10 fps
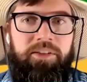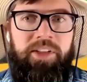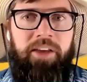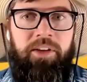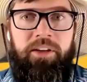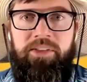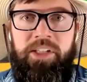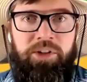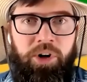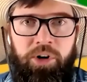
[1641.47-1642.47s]
saving
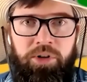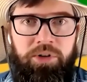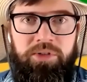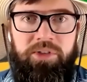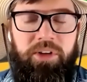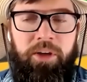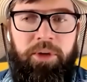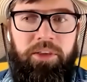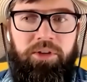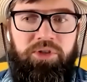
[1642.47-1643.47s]
sea turtles. I
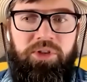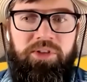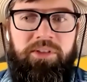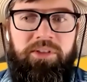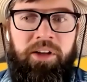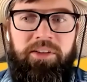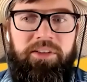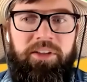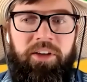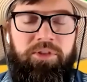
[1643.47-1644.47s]
mean, there's just tons of
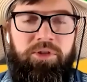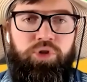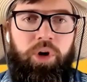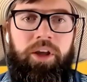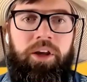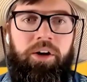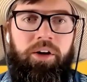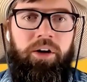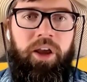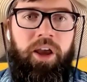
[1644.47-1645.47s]
stuff to enjoy
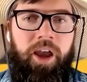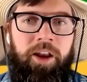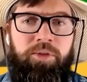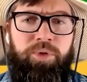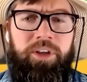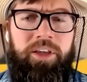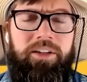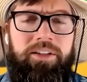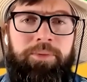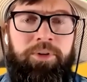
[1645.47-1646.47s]
here, and you really get
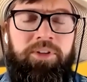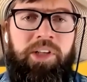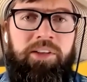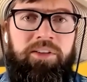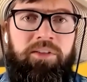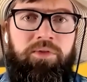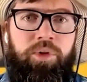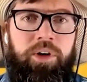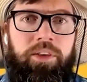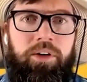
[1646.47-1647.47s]
a deeper sense of
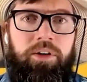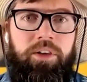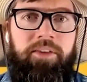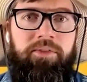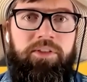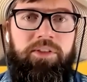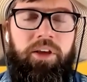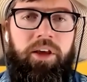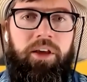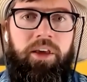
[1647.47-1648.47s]
what their life is
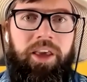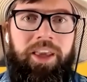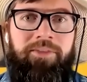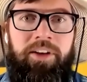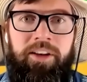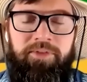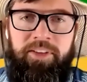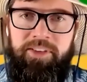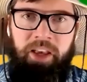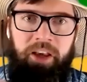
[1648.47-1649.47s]
like, even if
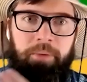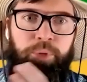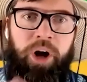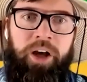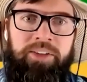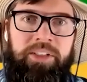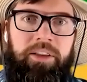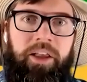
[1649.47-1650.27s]
it's like a proxy